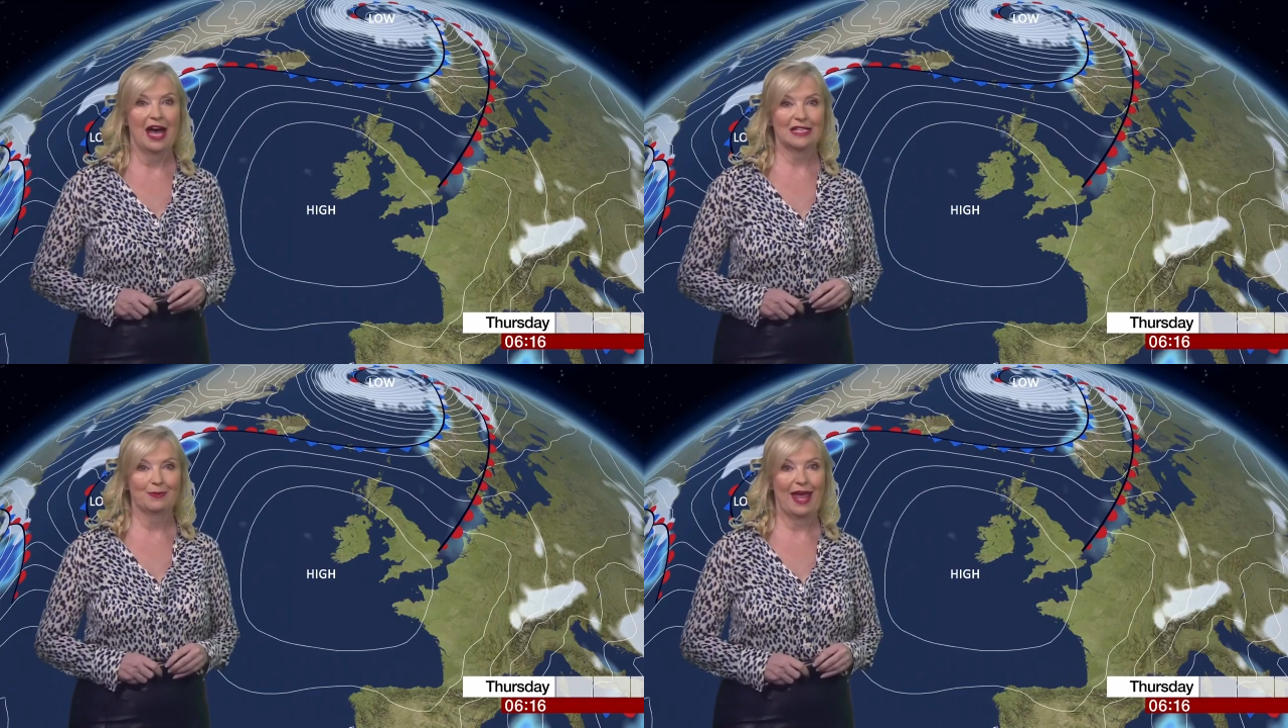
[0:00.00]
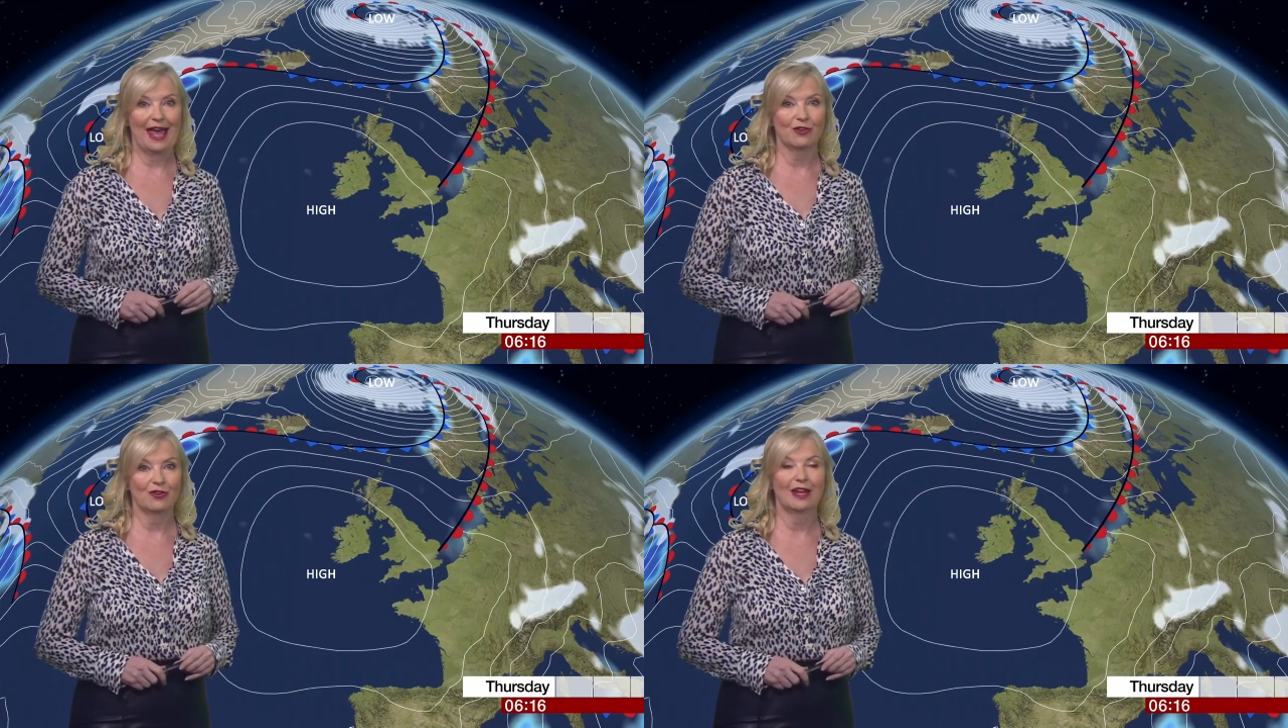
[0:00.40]
as we
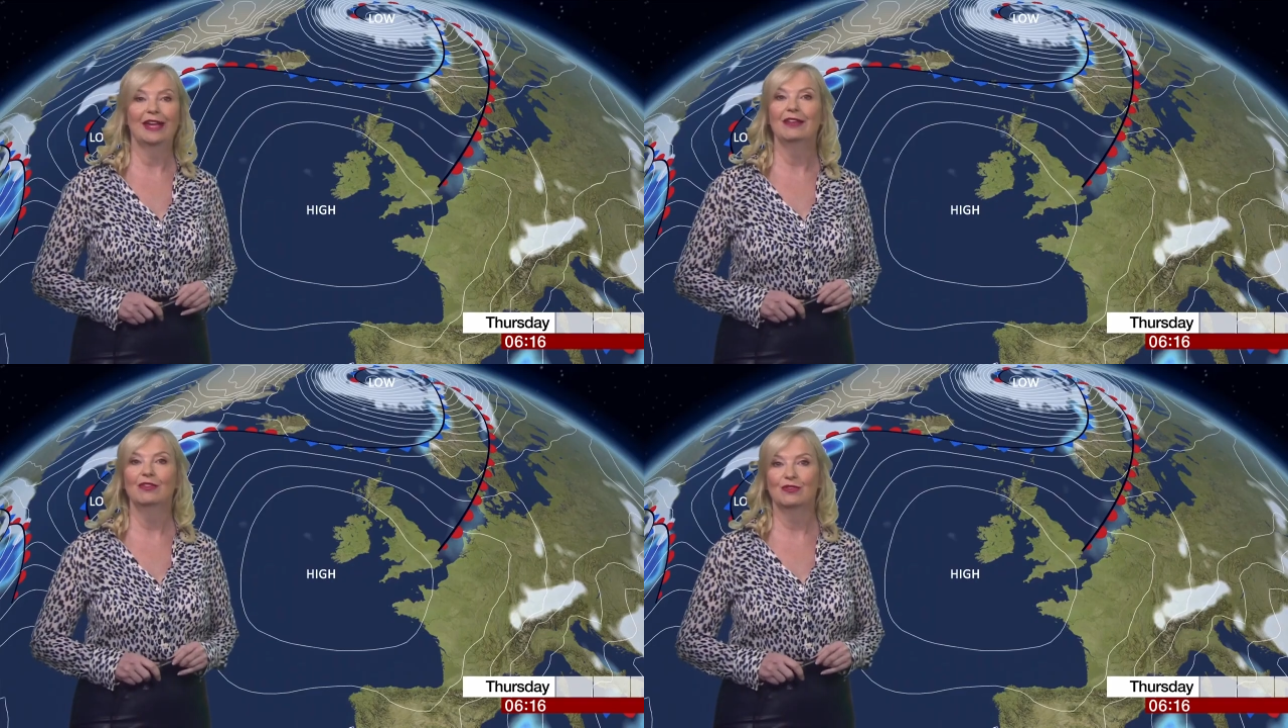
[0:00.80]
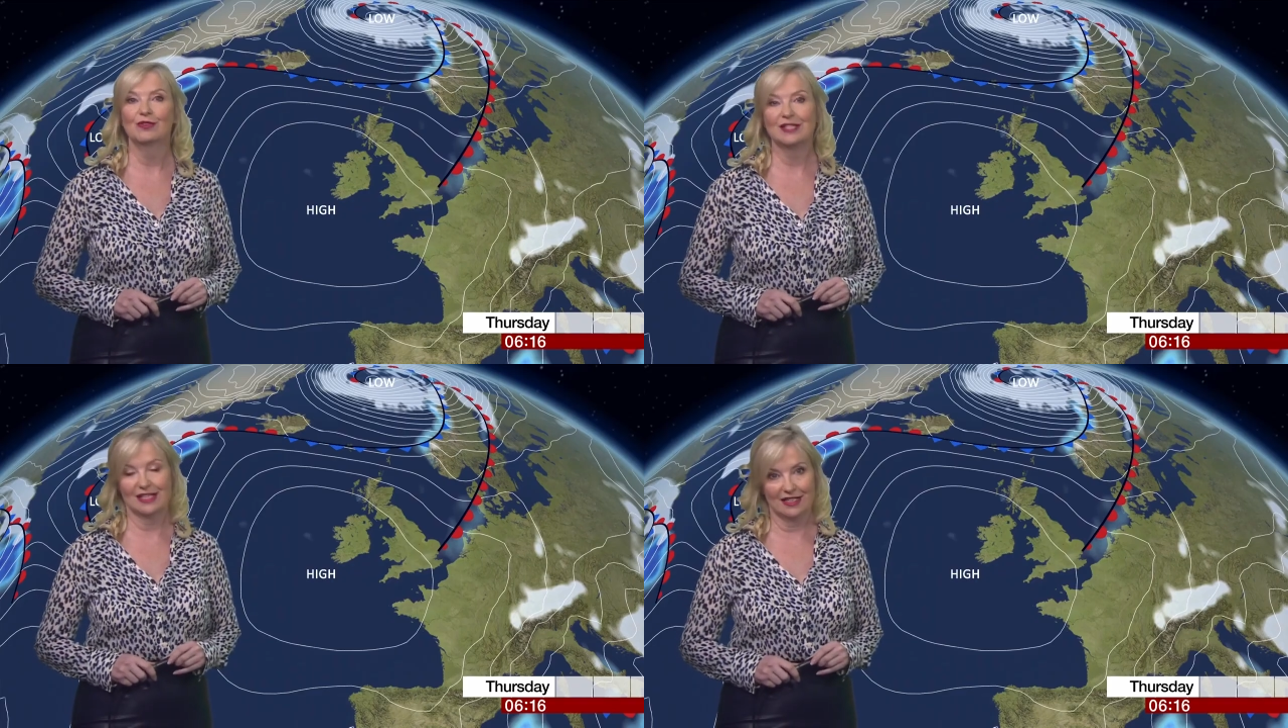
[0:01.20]
head on in
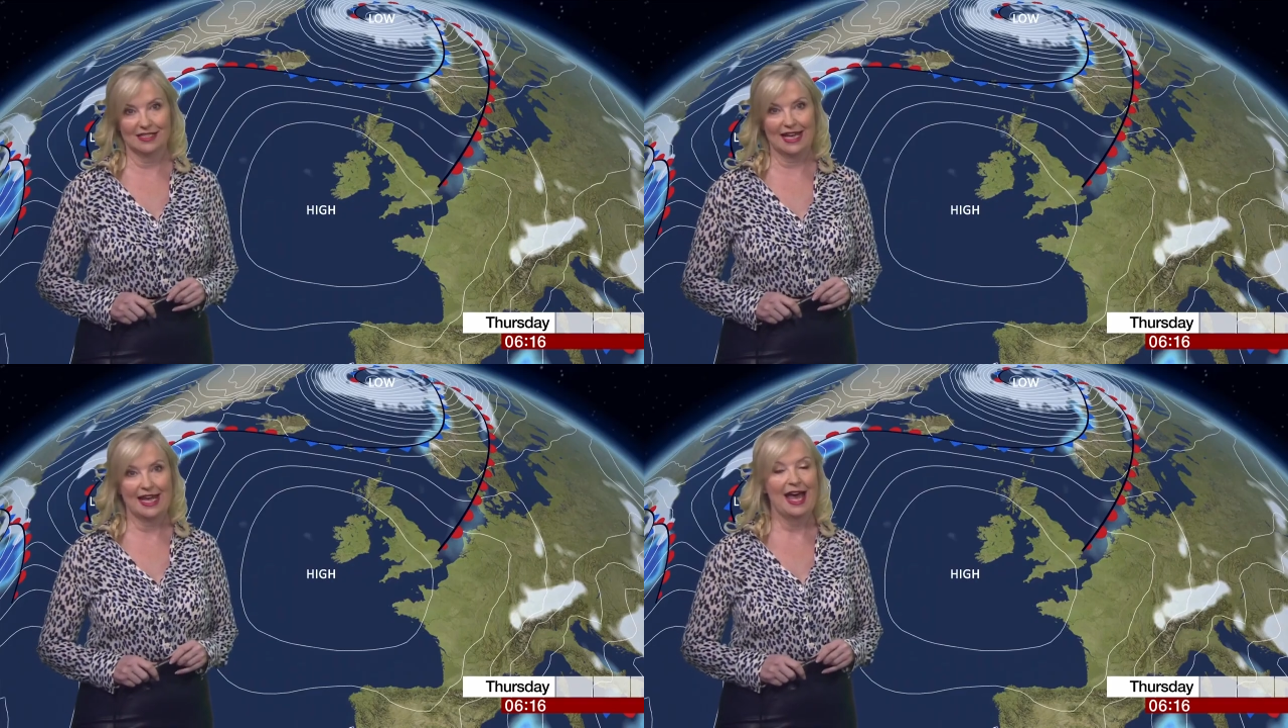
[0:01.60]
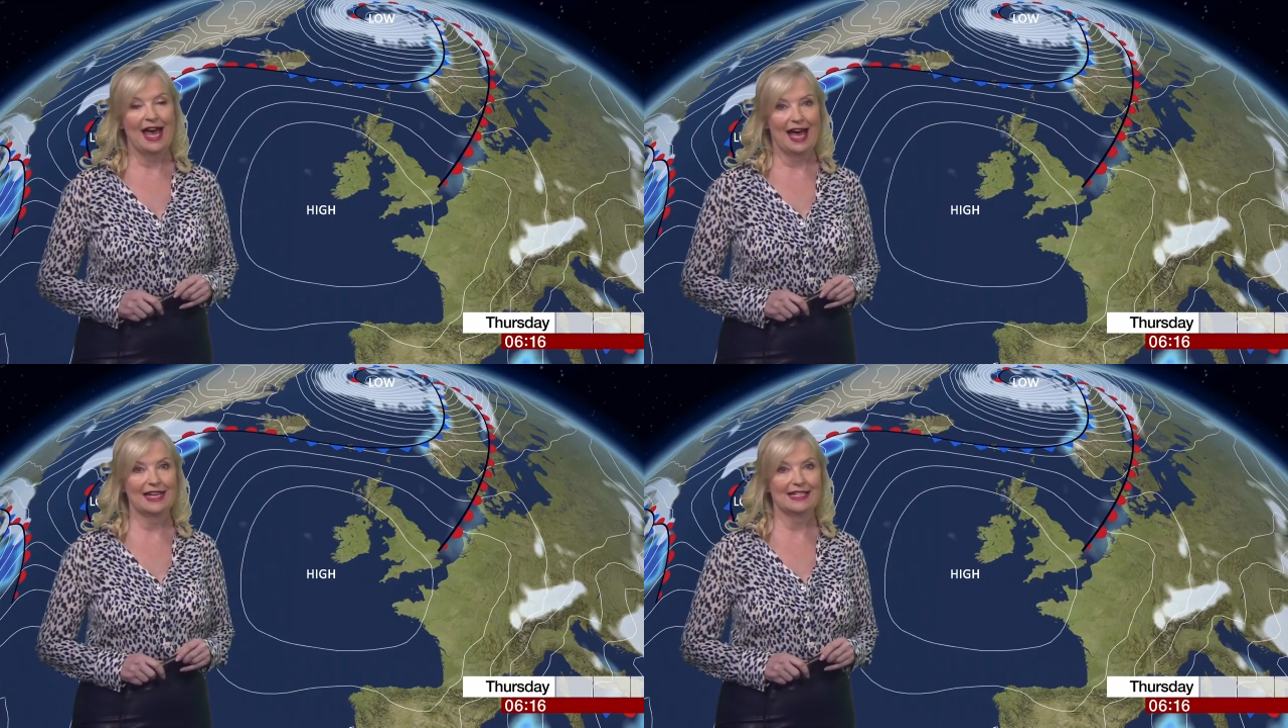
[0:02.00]
through Sunday
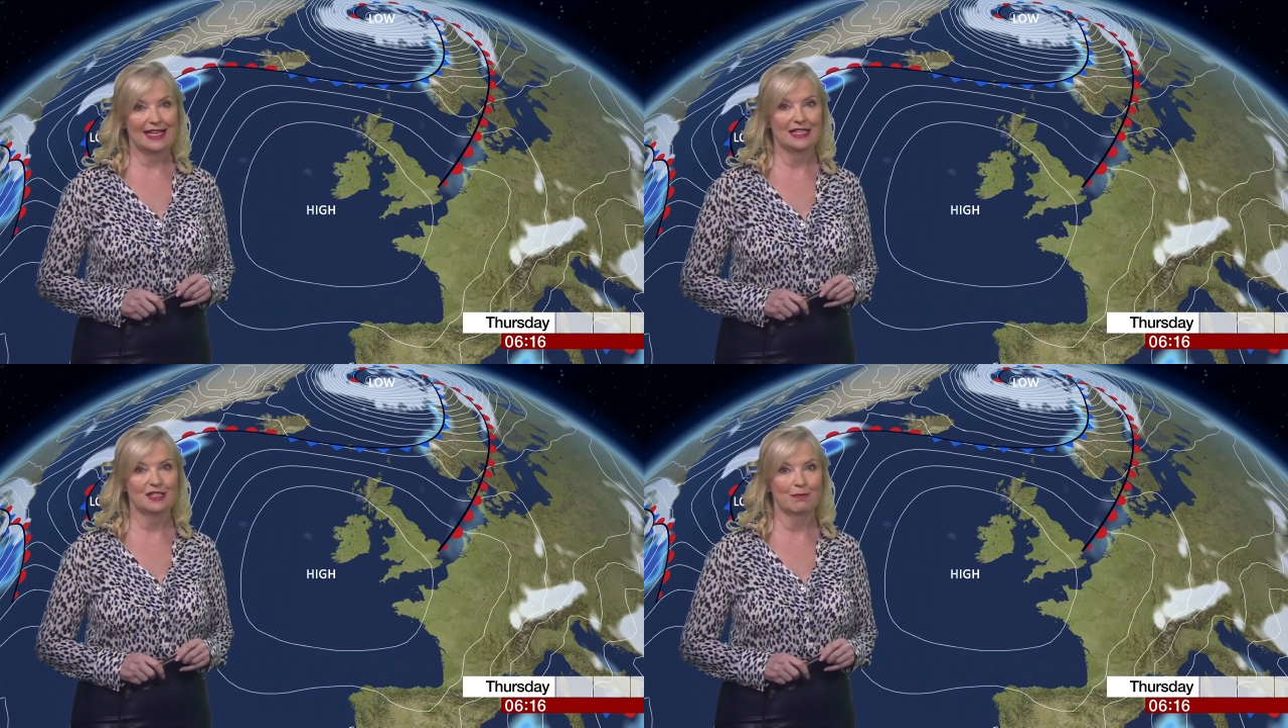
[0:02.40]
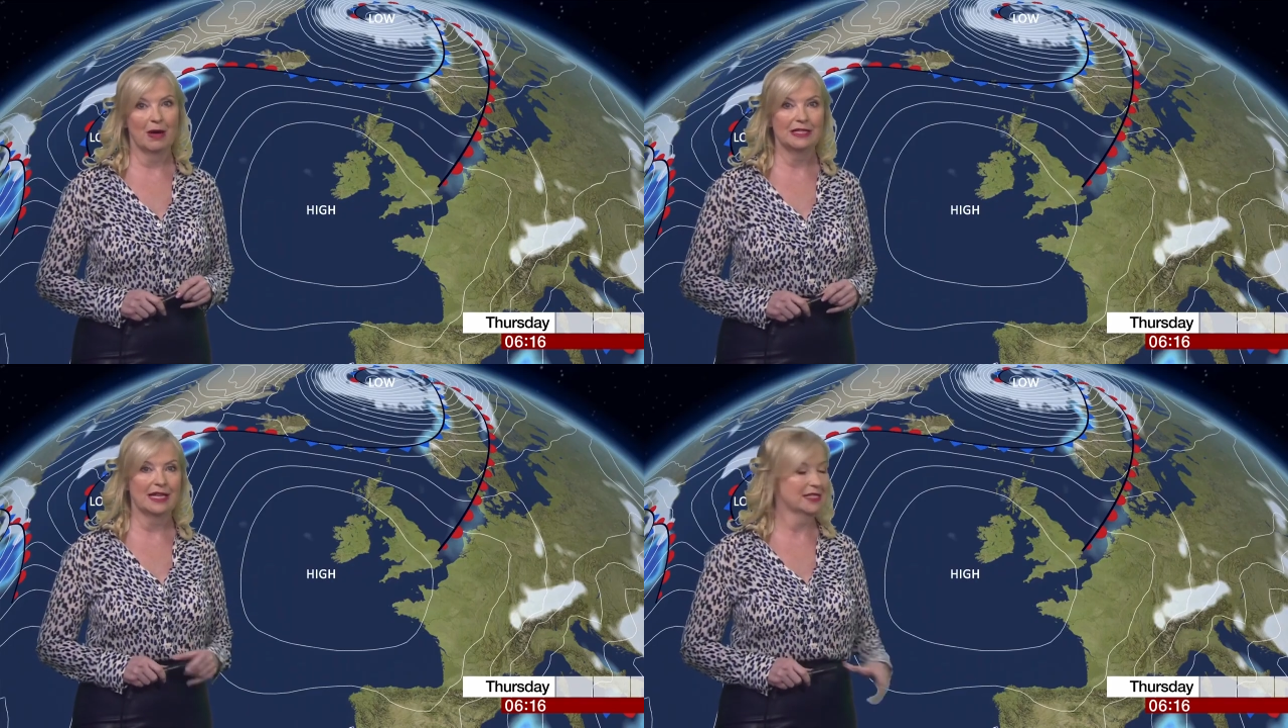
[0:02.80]
and into
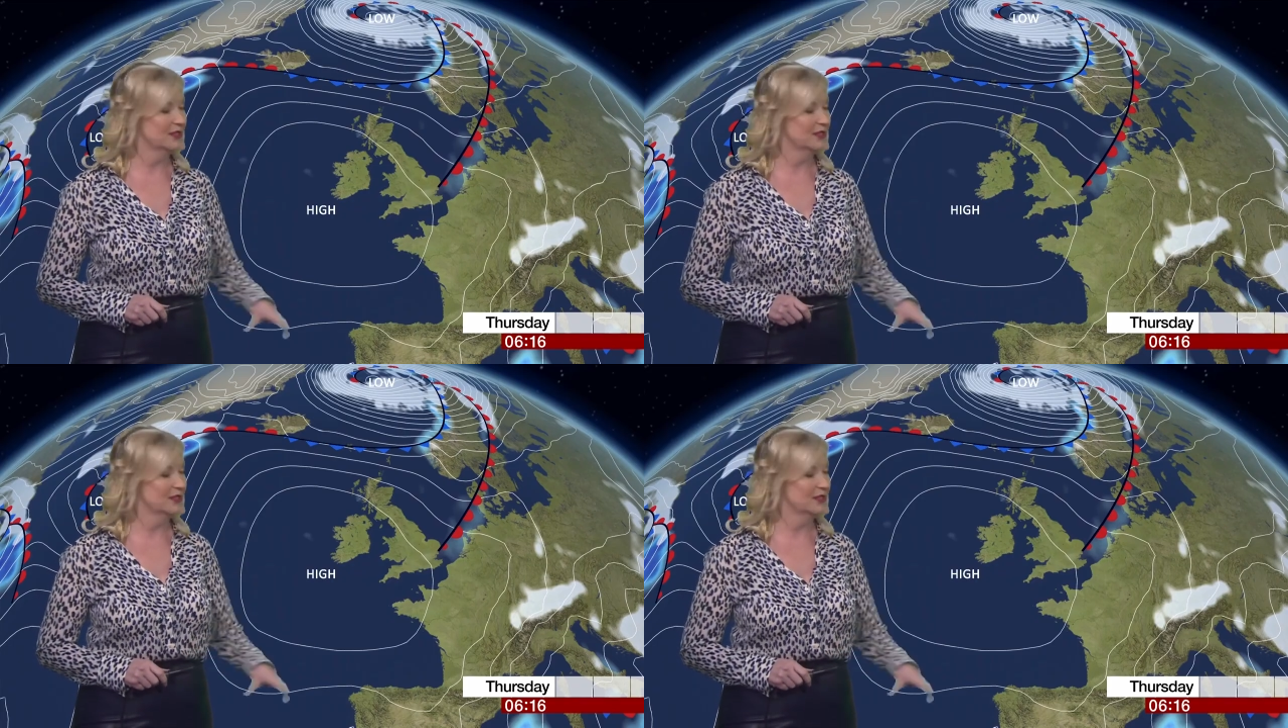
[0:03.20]
Monday.